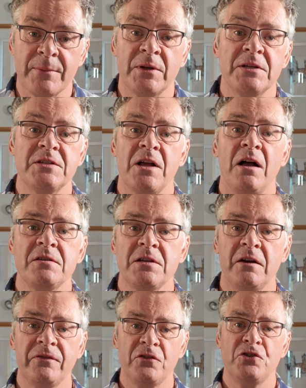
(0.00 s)
I'm going to start
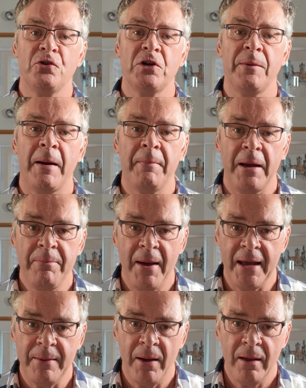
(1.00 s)
off talking about my
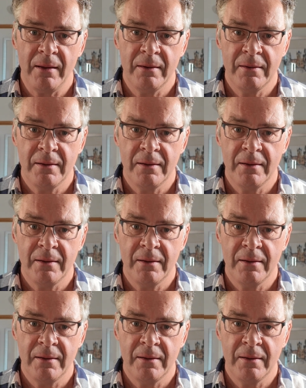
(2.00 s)
paper,